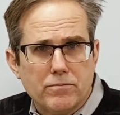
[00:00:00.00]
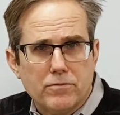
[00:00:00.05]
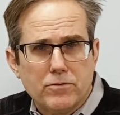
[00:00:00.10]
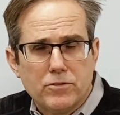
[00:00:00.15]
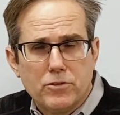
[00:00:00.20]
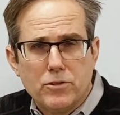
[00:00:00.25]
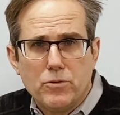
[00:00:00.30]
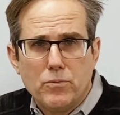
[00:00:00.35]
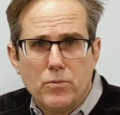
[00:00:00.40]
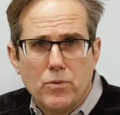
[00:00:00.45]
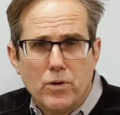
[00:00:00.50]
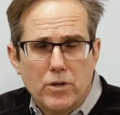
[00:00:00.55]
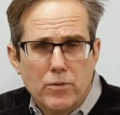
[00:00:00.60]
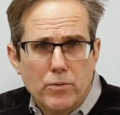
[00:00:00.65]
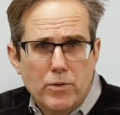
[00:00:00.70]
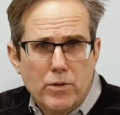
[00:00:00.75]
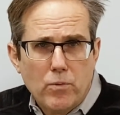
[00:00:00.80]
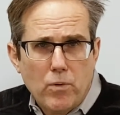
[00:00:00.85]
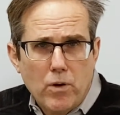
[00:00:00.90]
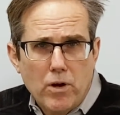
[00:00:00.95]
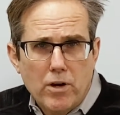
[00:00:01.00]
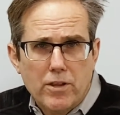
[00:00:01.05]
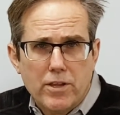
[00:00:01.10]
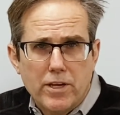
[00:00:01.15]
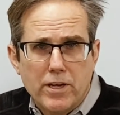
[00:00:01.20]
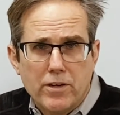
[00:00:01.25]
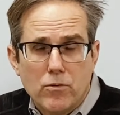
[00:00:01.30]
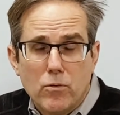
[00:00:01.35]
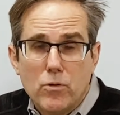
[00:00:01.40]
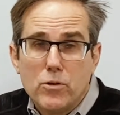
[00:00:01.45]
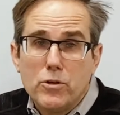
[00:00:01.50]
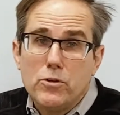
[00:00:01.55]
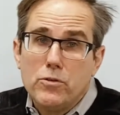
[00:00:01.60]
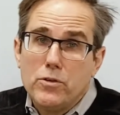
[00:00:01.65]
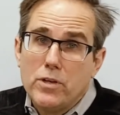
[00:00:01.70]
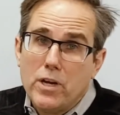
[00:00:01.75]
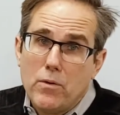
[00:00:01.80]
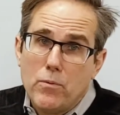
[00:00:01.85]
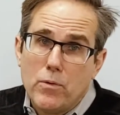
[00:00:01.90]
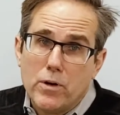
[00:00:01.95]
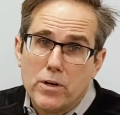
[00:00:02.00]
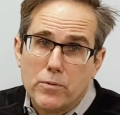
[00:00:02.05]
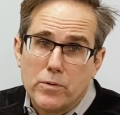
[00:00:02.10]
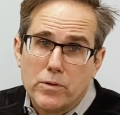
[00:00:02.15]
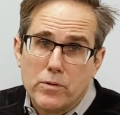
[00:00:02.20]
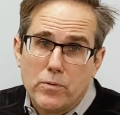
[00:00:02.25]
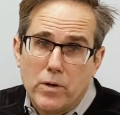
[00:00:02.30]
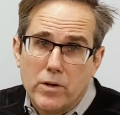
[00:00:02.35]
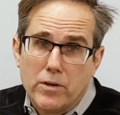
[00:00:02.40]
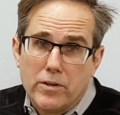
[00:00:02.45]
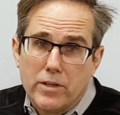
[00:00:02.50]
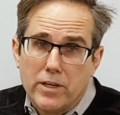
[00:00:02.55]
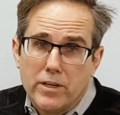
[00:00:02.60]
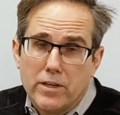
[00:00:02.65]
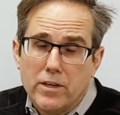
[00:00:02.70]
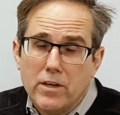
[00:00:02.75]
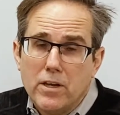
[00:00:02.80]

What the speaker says: Do you want to require that, or do you not want to require that?